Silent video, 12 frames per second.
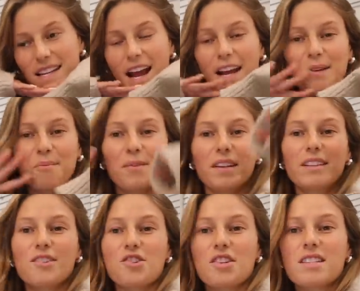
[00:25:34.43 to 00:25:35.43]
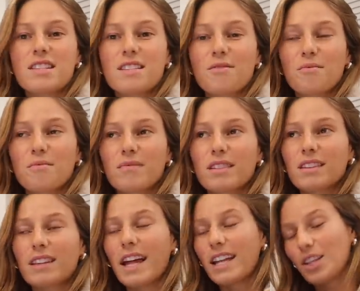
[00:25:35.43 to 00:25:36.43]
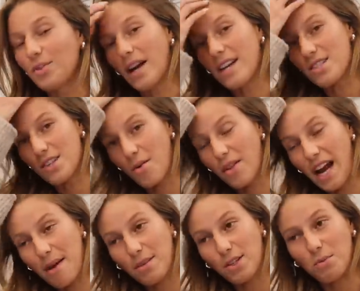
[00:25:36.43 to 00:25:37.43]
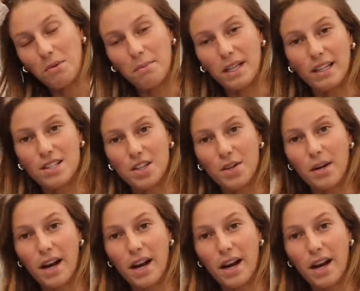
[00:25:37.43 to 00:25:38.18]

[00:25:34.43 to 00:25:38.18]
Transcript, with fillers: I'm just letting you guys know that I'm a human being too.